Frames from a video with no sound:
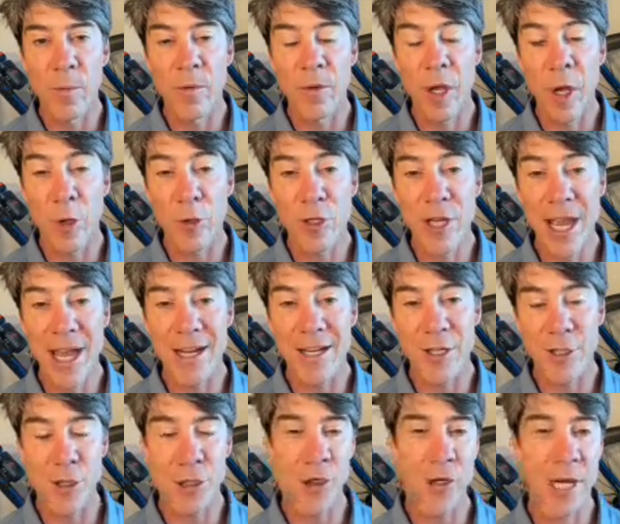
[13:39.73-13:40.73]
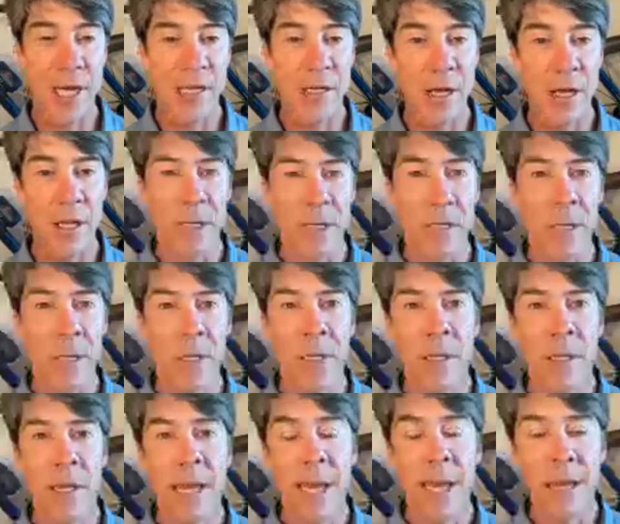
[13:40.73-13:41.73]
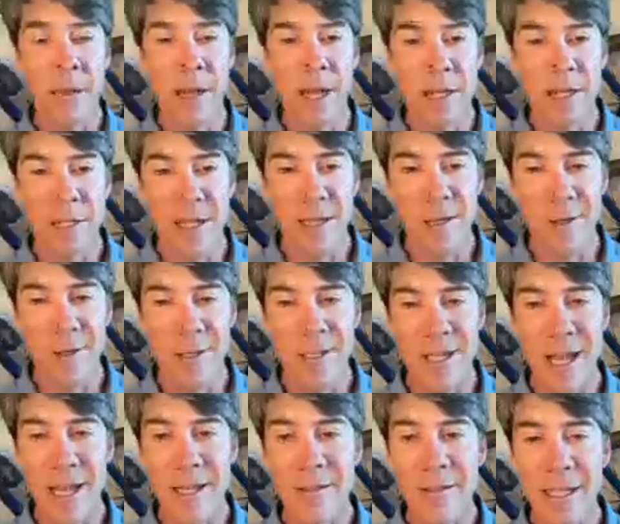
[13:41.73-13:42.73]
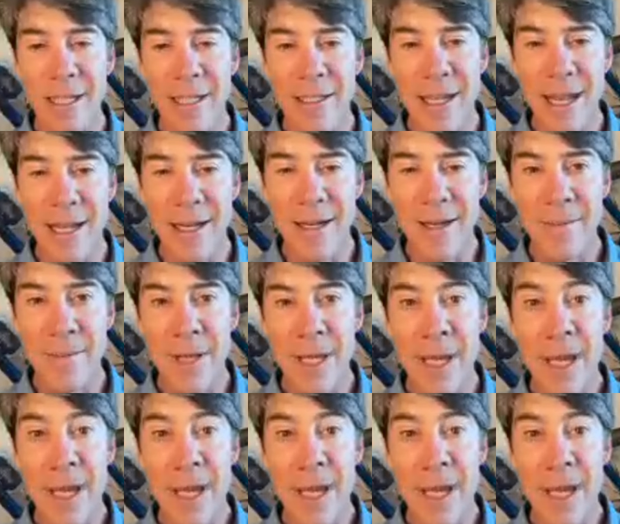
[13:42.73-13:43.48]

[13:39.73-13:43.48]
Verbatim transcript: Coach Cat is trained on analyzing your cycling data